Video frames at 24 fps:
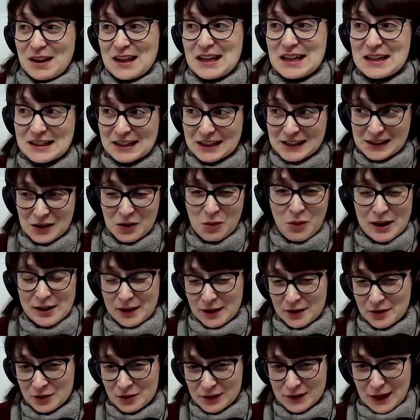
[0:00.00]
He doesn't
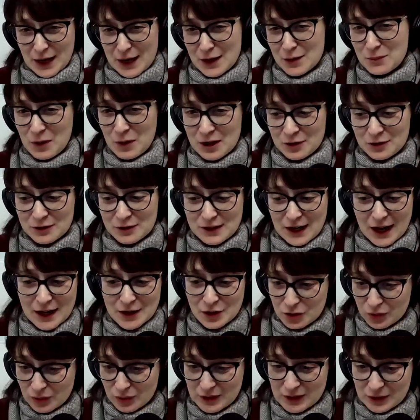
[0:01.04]
quite understand why her
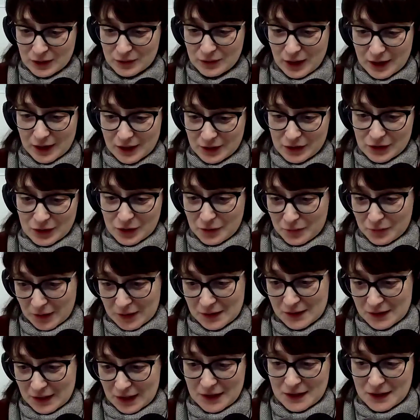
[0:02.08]
dad treats her like a
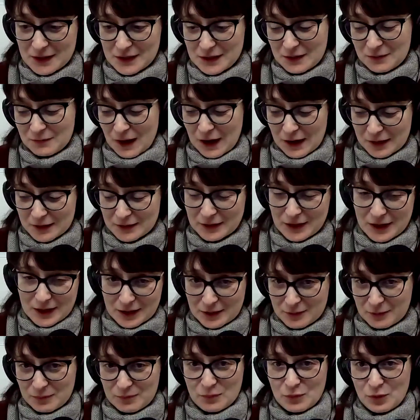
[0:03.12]
servant and is in fact
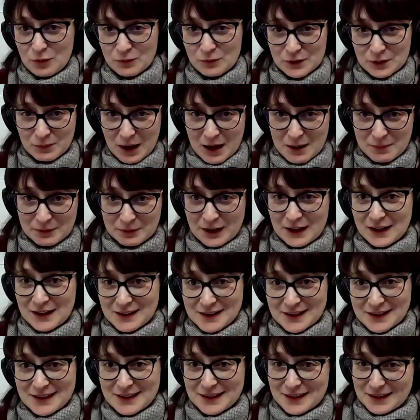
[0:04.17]
like, move to my
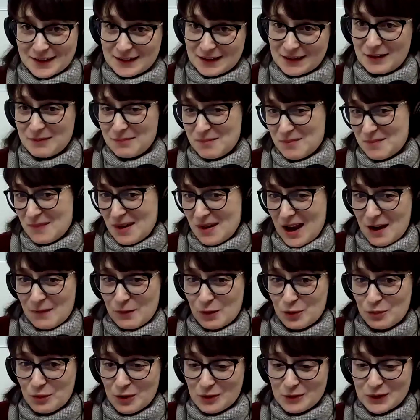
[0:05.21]
place,
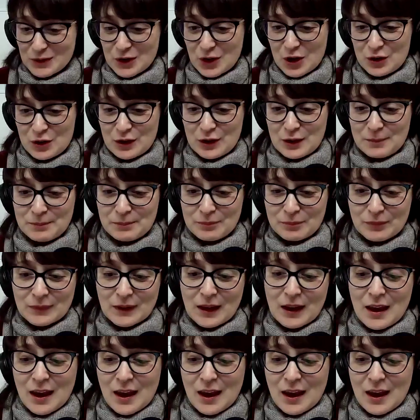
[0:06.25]
have a rose garden.